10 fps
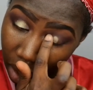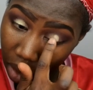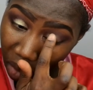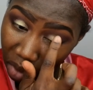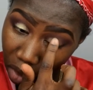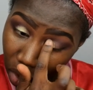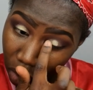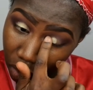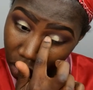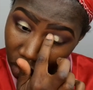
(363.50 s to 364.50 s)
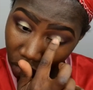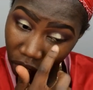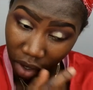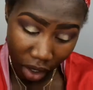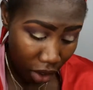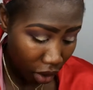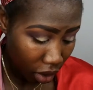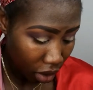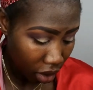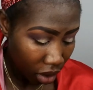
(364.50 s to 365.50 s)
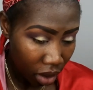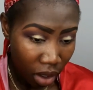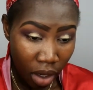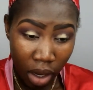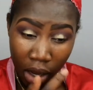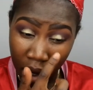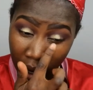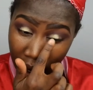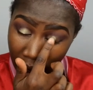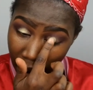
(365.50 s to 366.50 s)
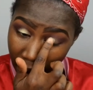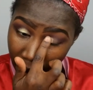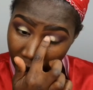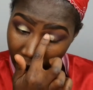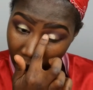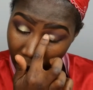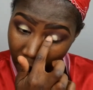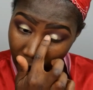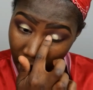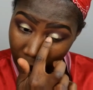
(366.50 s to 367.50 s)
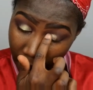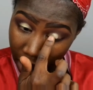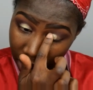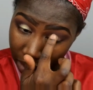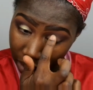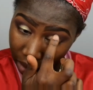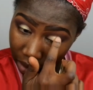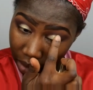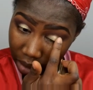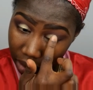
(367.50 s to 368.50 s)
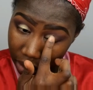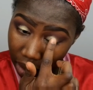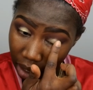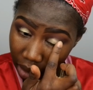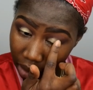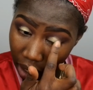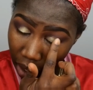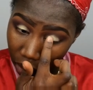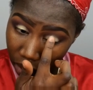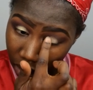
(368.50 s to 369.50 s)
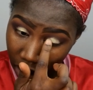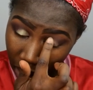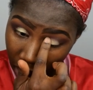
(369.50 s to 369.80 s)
color, when you use your finger, the pigments stand out